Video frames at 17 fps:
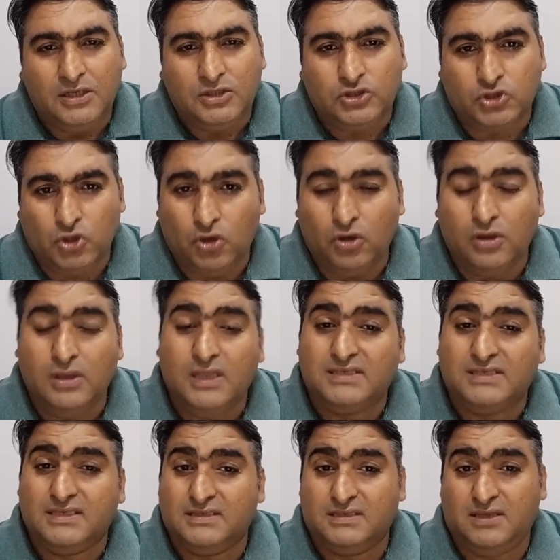So
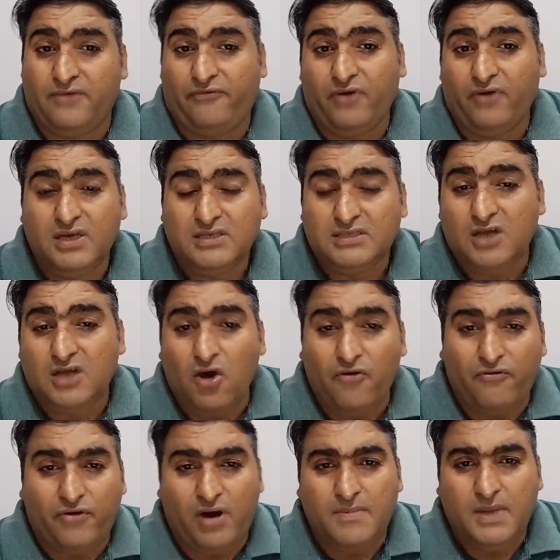this is the first day
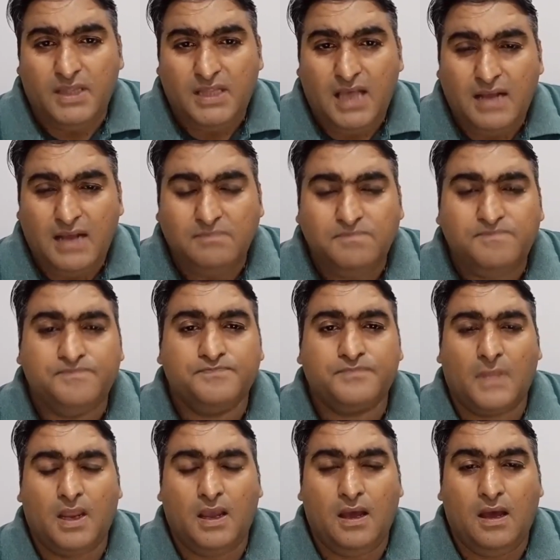of Ramadan.
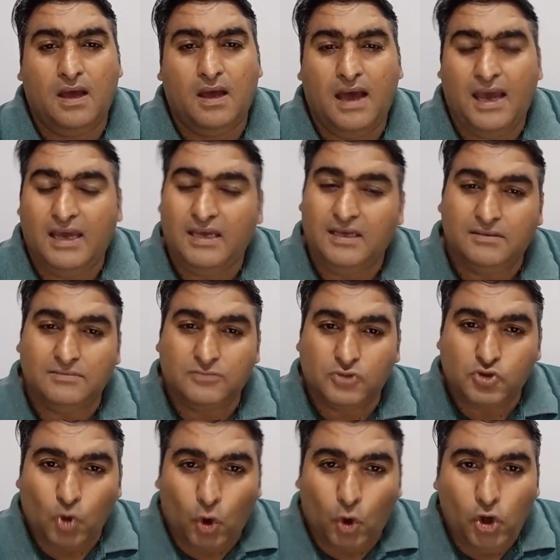I
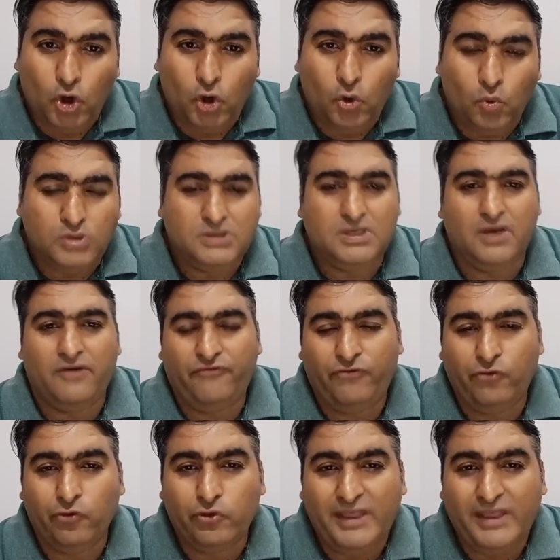told you a
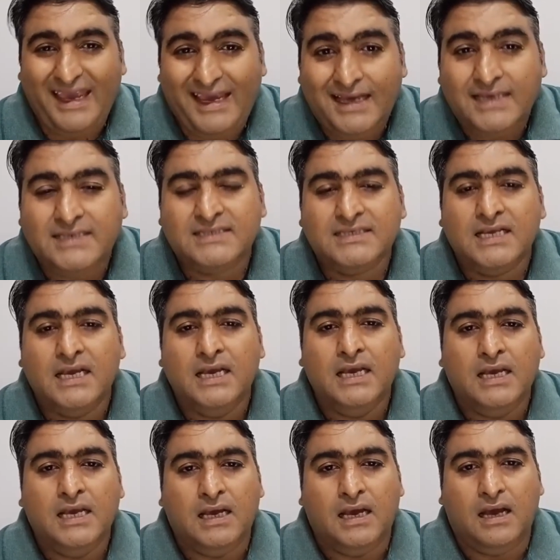few things,
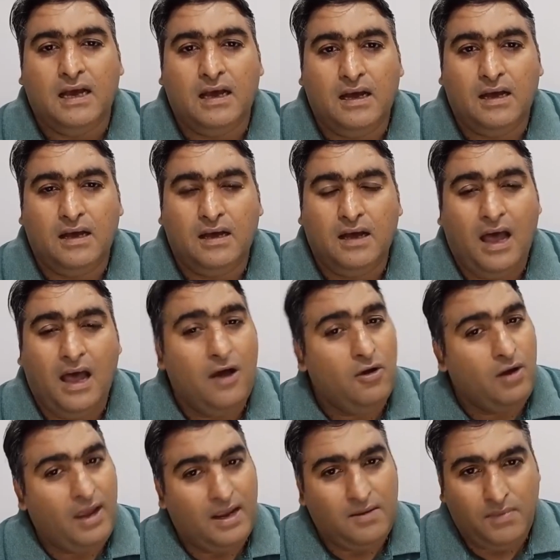
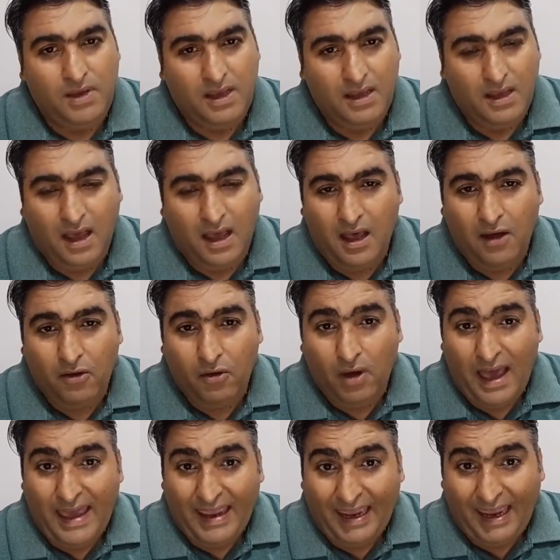how
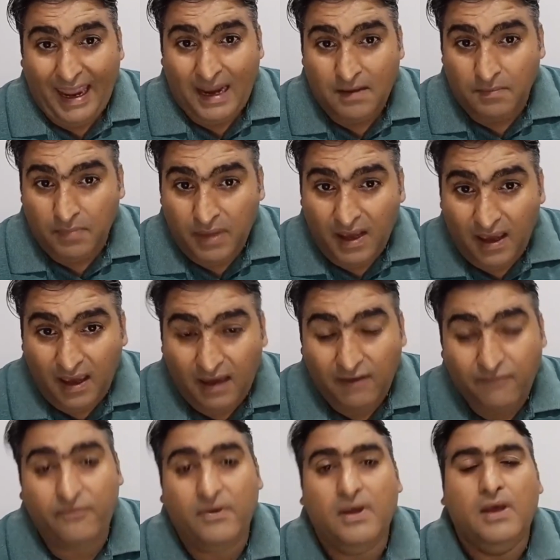I can
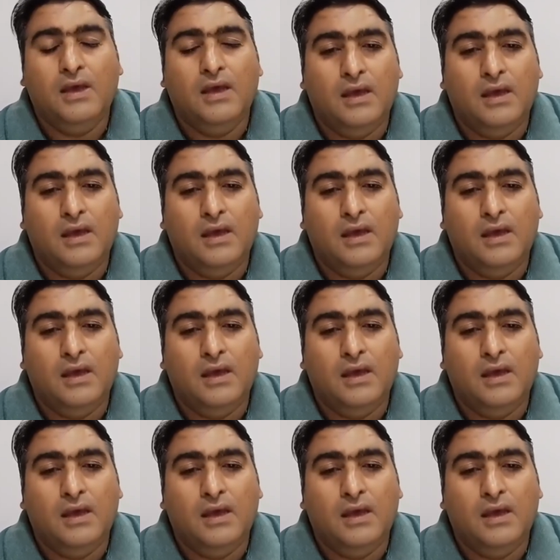behave.